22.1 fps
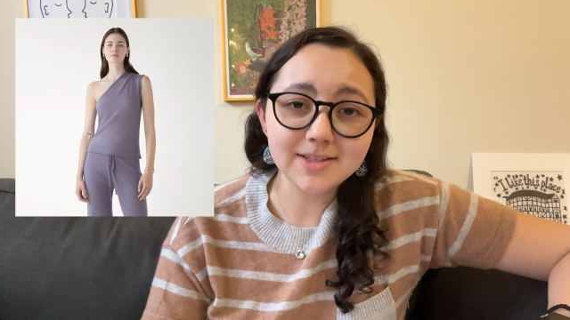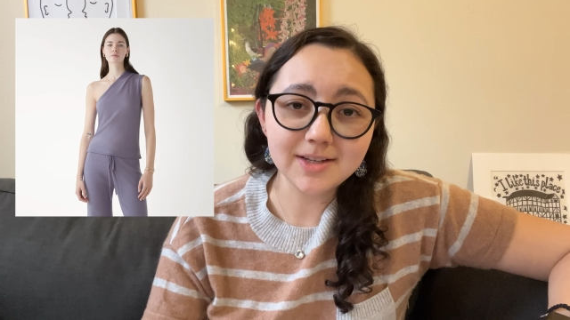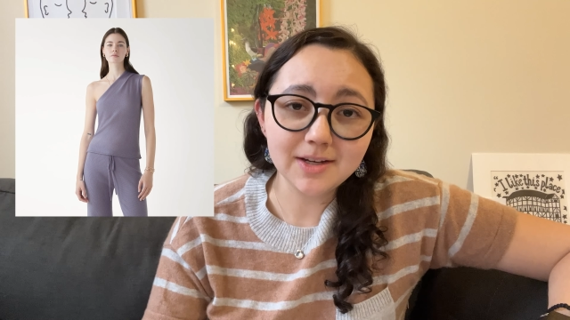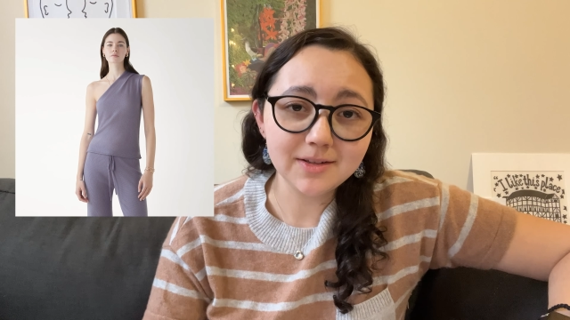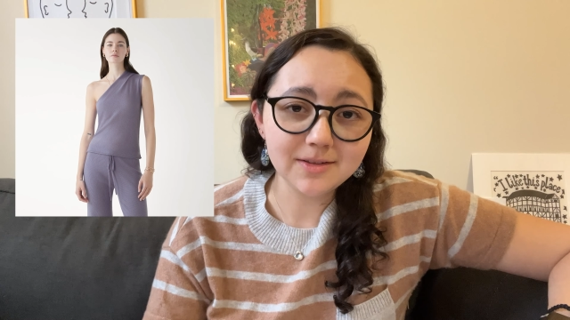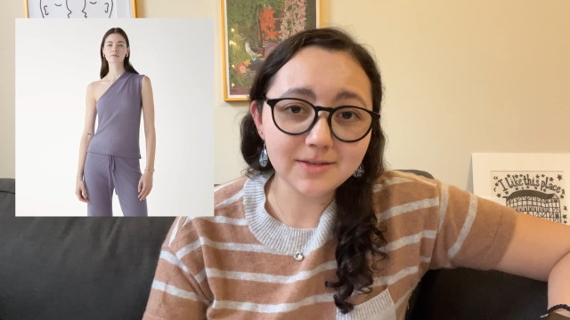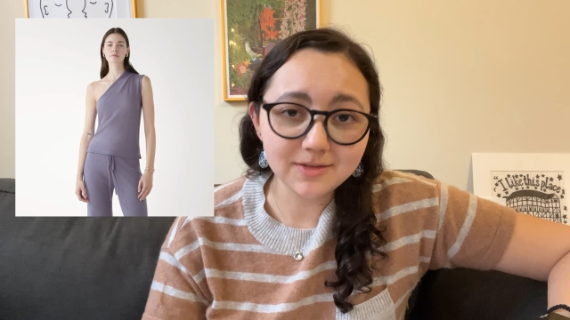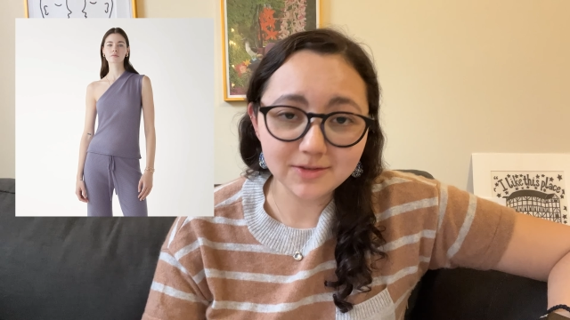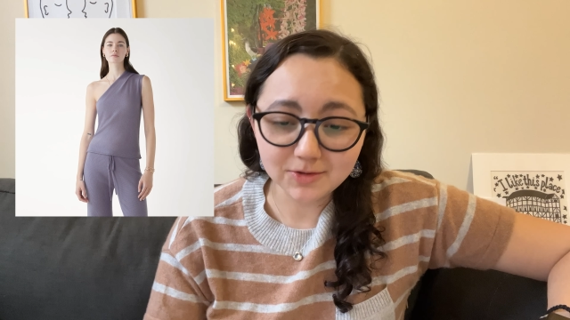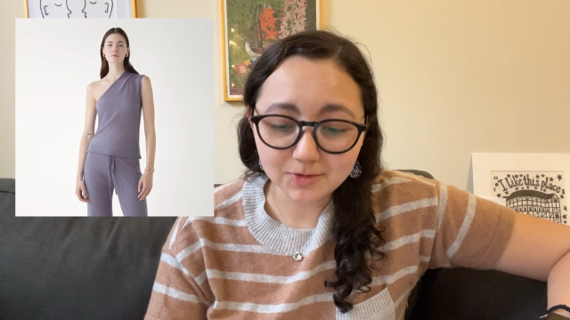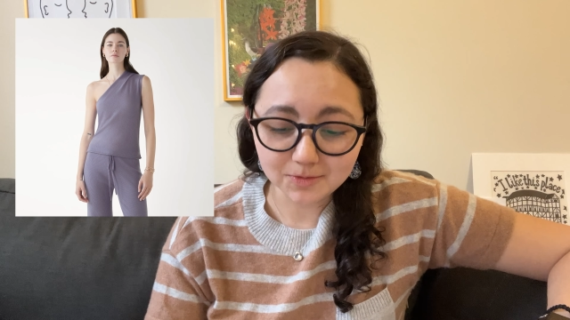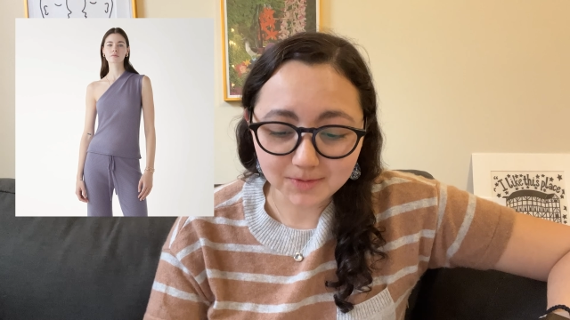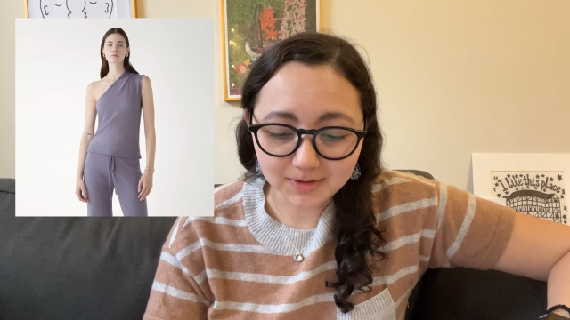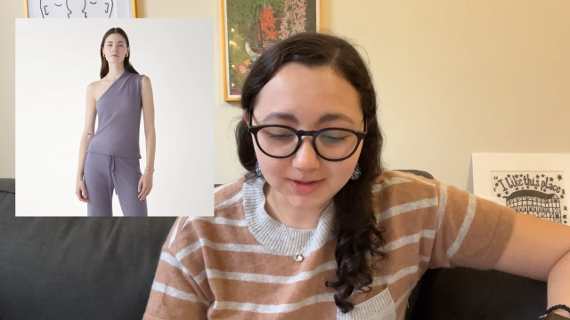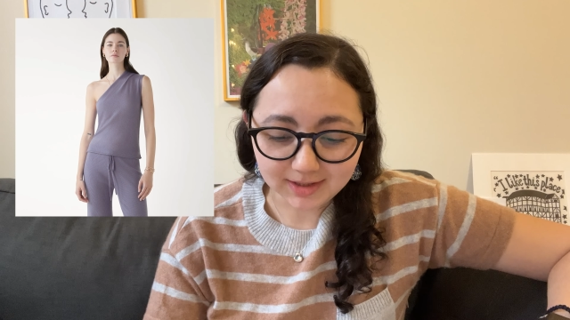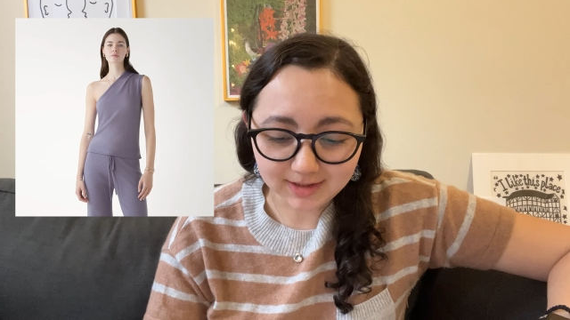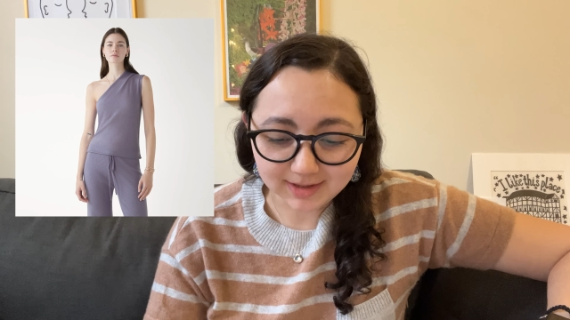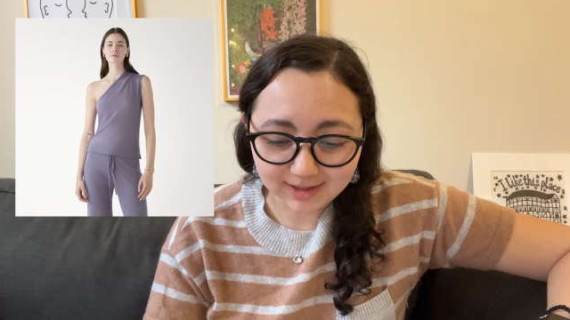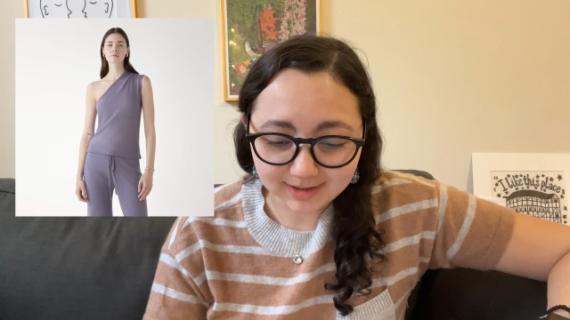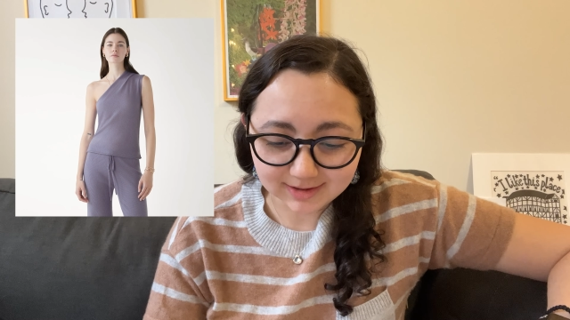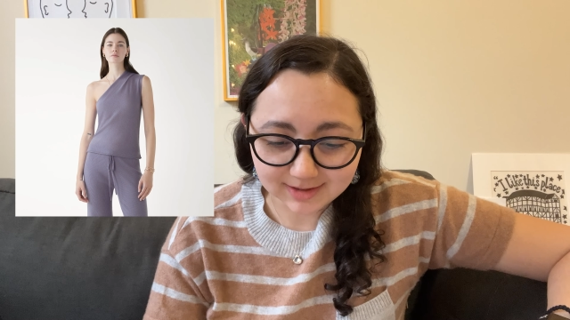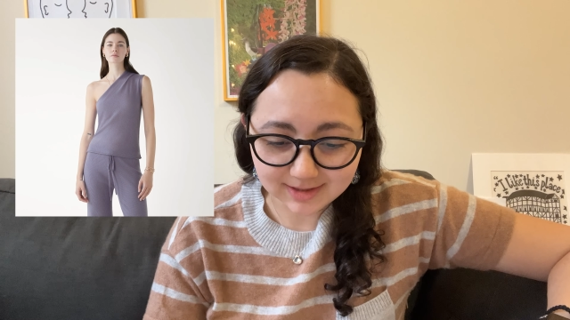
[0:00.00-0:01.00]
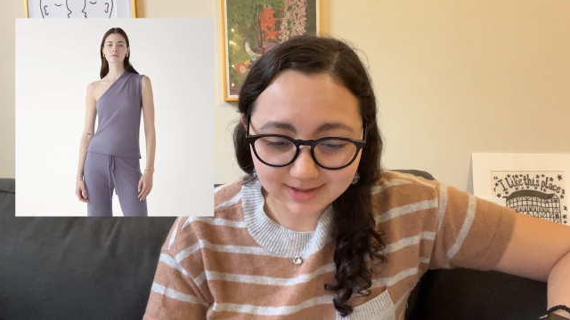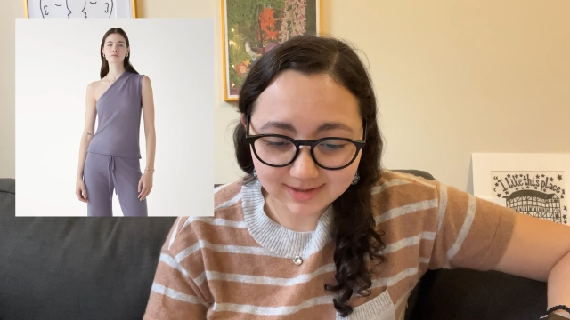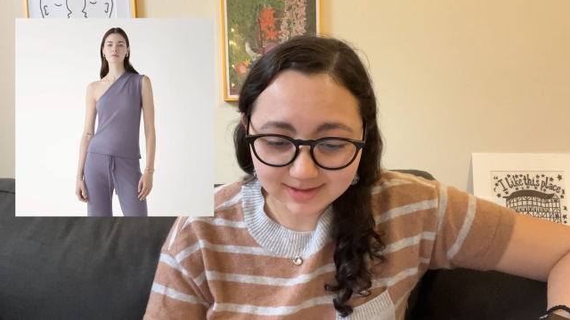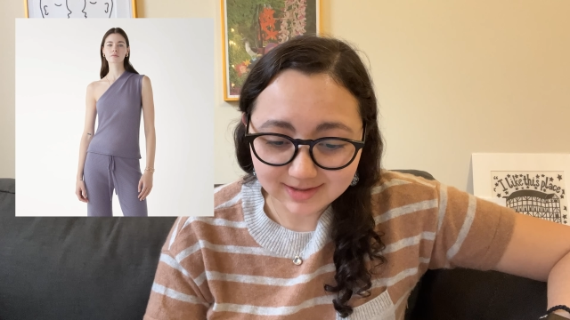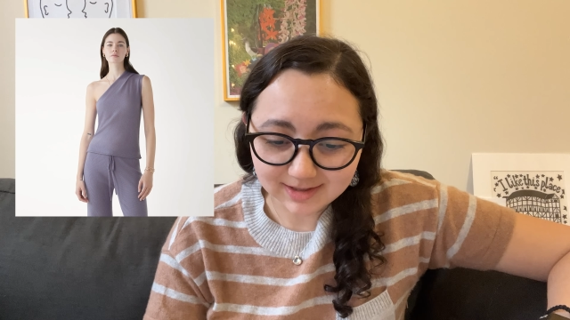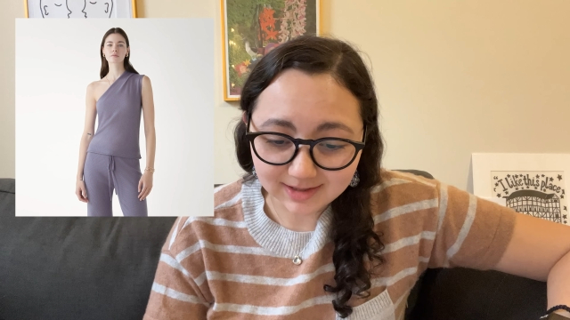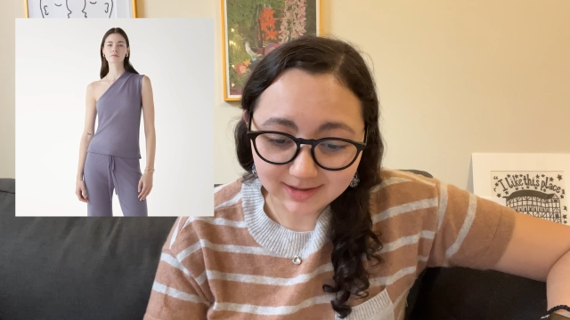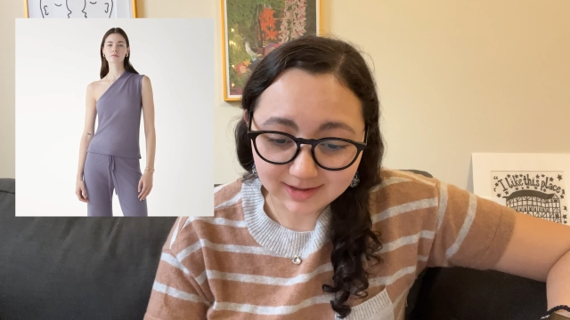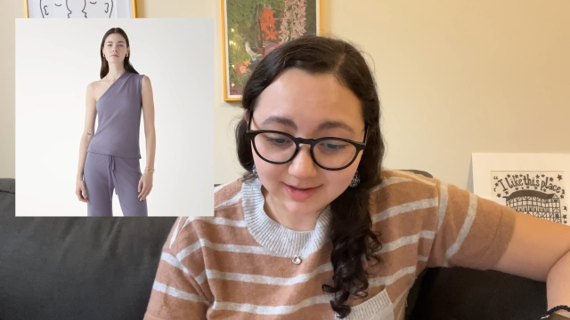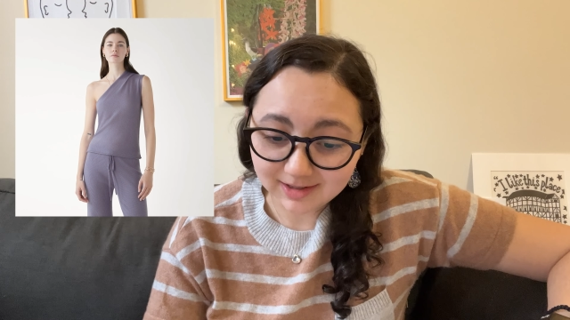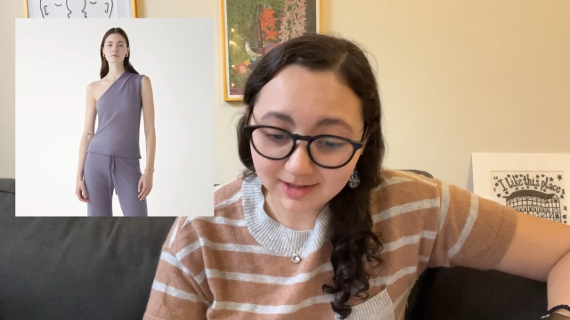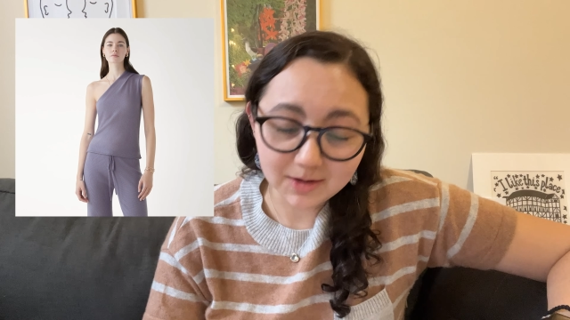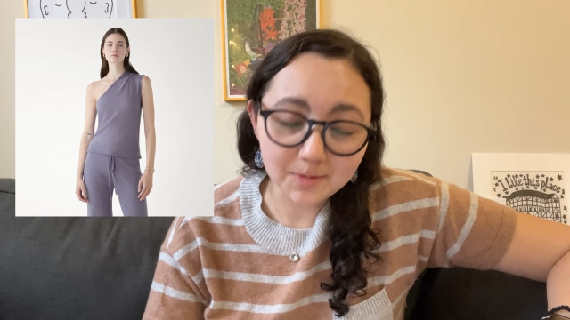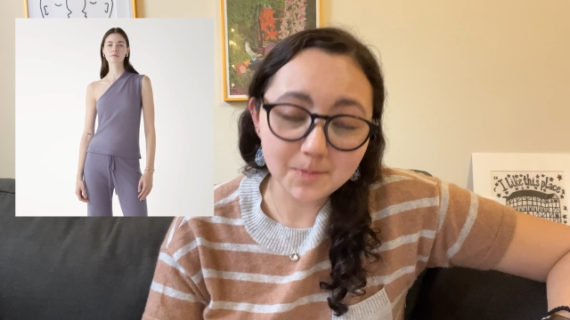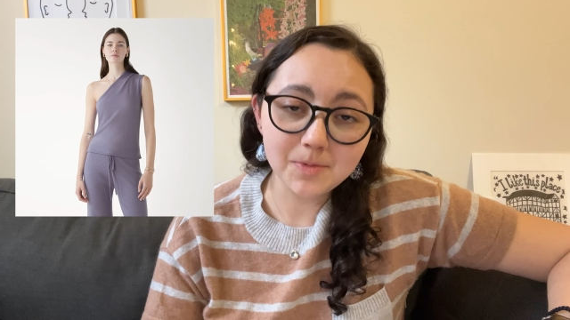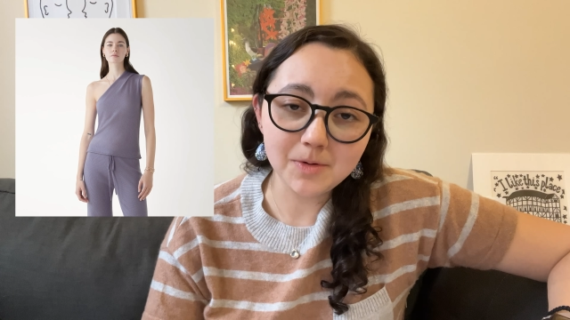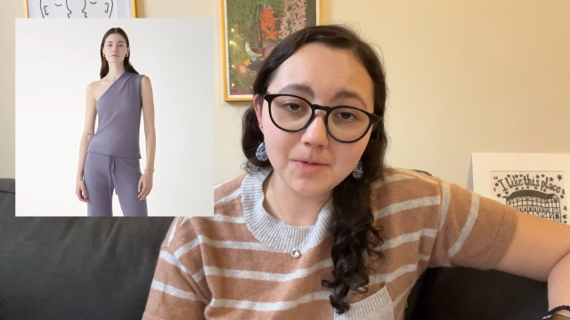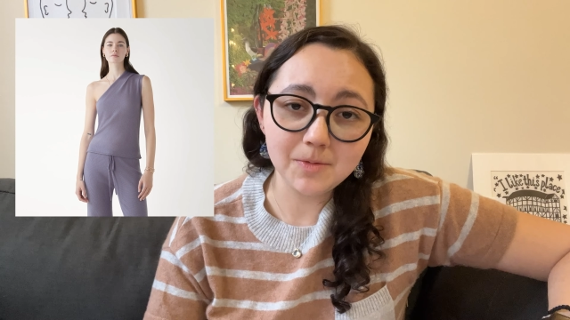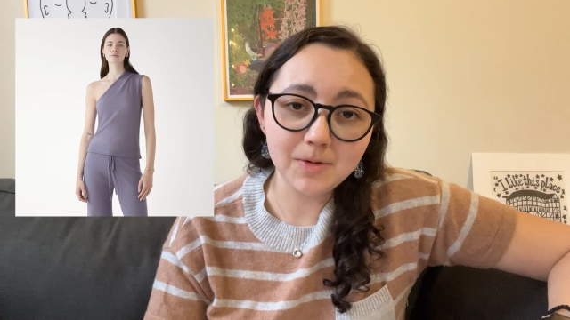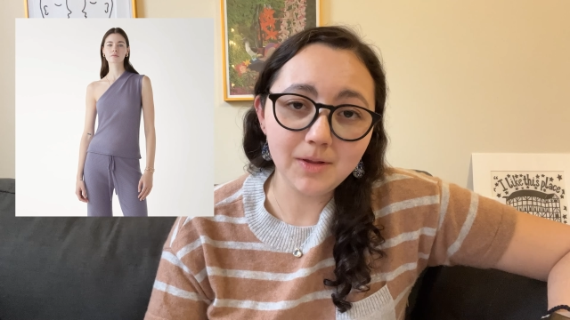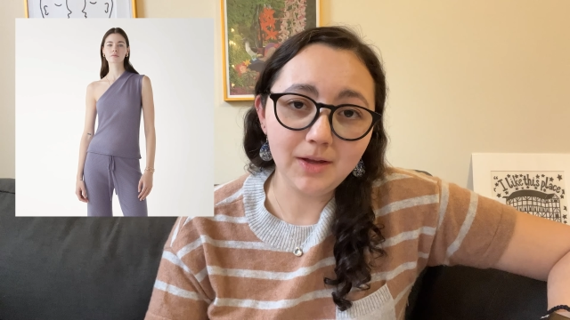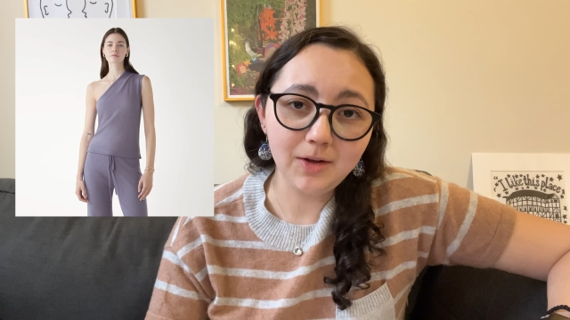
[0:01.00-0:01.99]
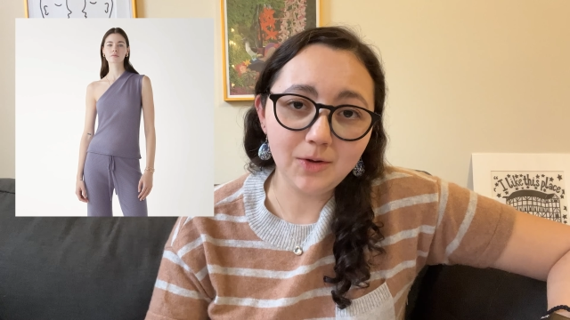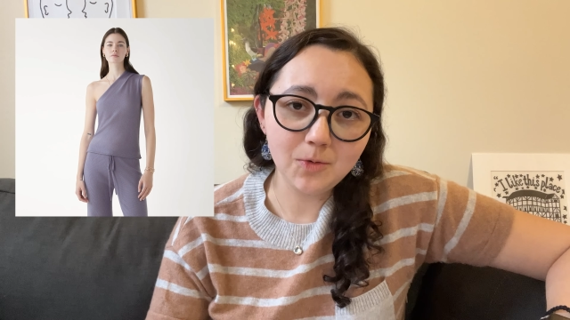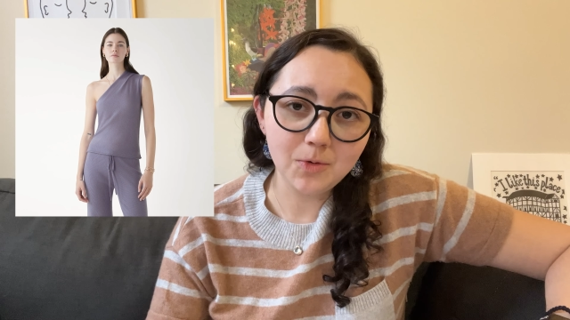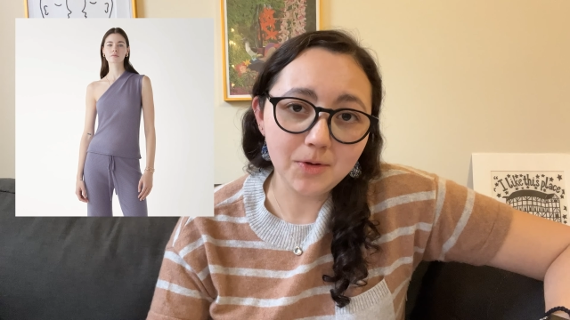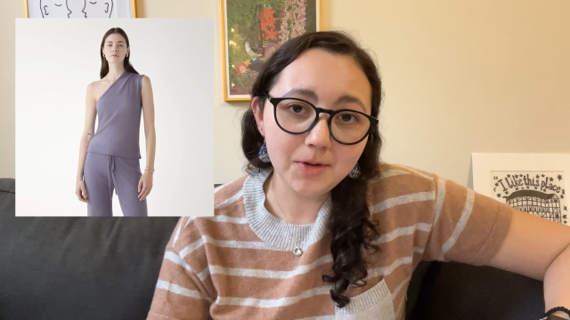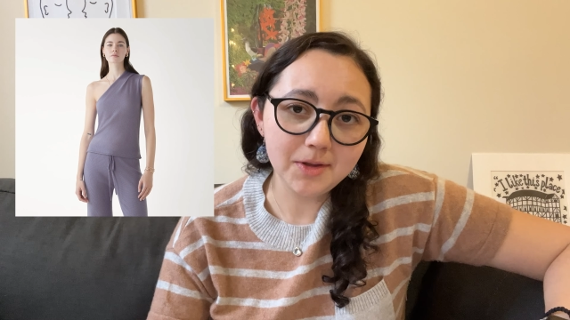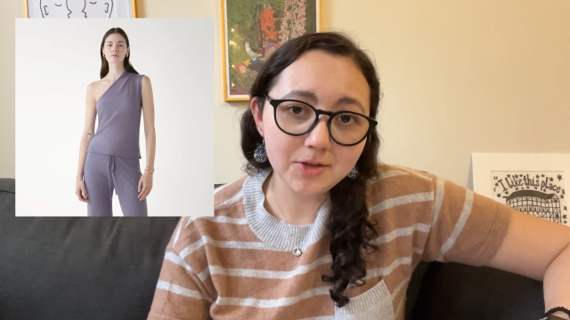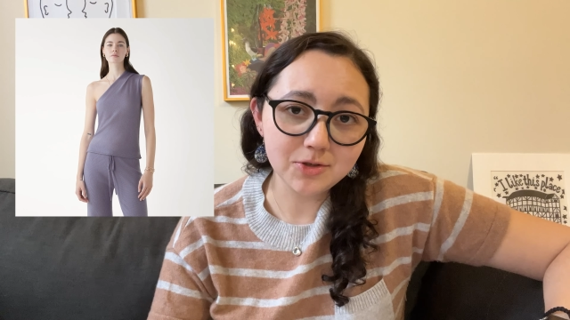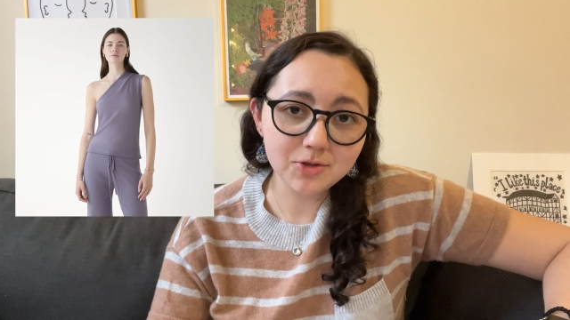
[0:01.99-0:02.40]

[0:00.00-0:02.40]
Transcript: I do really like this and it'd be really cool to